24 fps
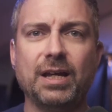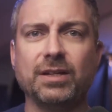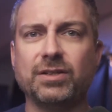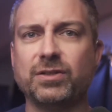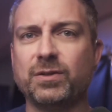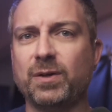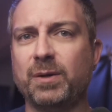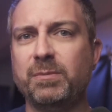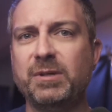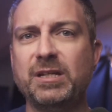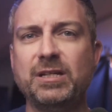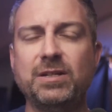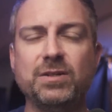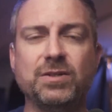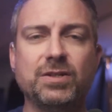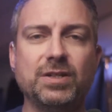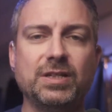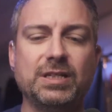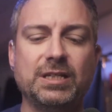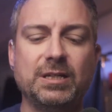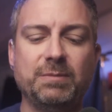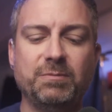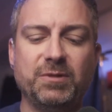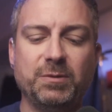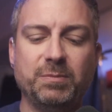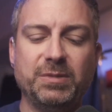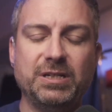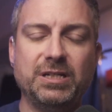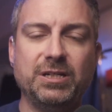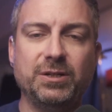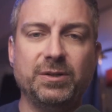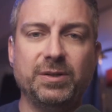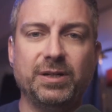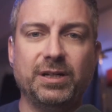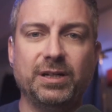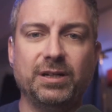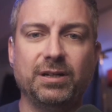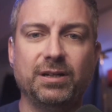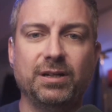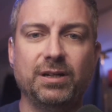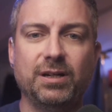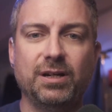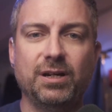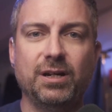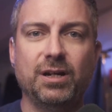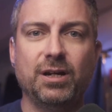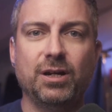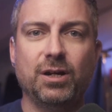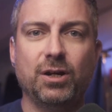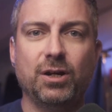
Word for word: Yeah. So, I mean, you just seem to be doing